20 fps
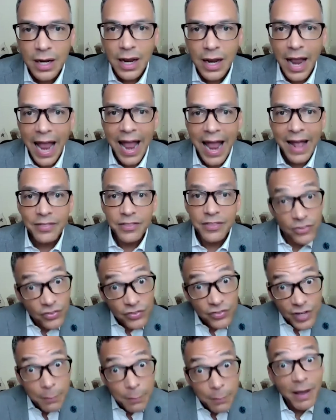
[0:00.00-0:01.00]
And this is
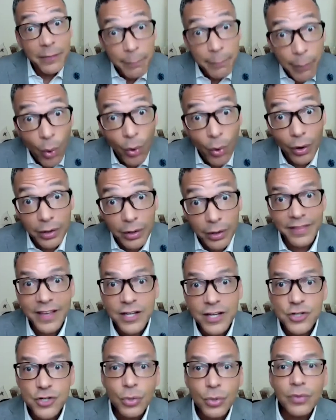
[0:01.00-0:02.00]
done by the board, and they
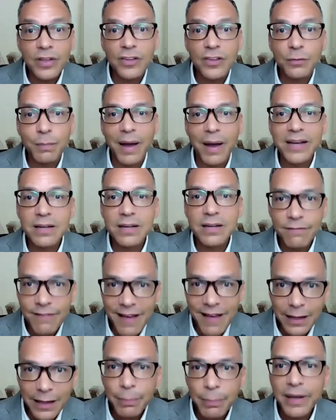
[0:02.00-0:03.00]
do this by
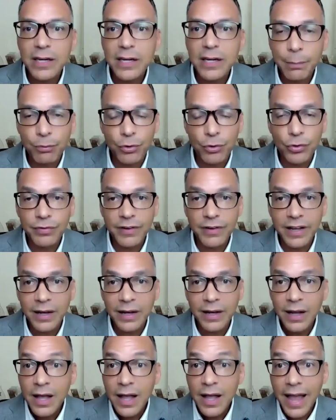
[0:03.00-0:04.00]
developing and approving
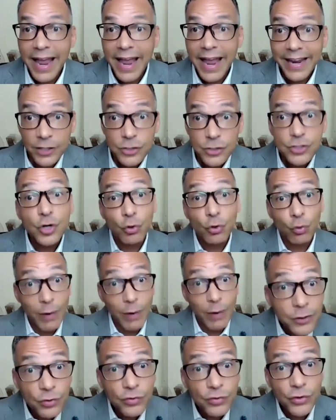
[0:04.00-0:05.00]
a
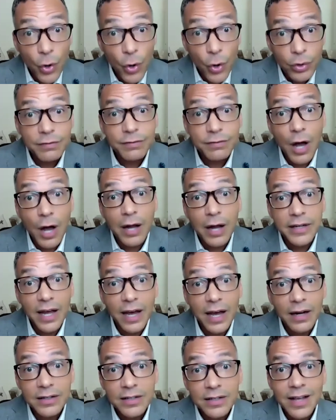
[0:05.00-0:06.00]
director's code of
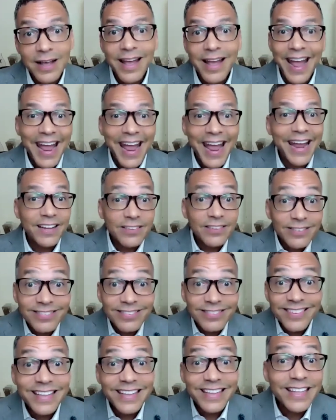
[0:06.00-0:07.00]
conduct, a
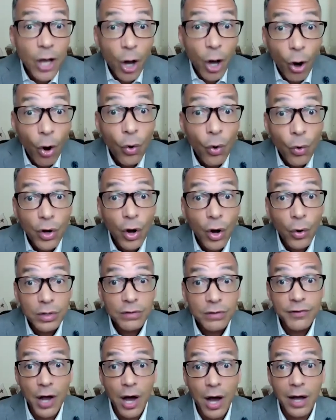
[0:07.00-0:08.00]
CEO code
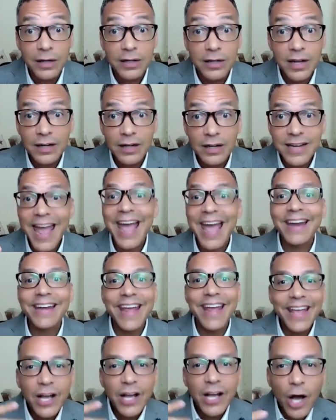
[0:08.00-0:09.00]
of conduct, and
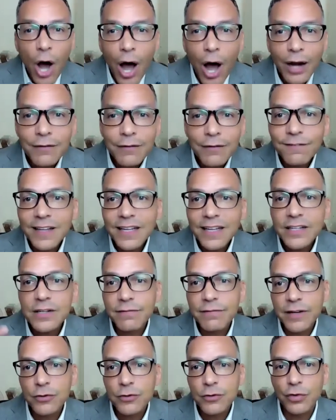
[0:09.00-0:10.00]
a conflict
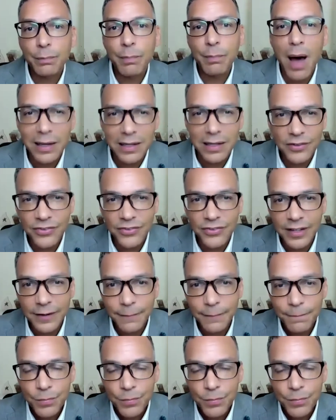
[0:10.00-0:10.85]
of interest policy.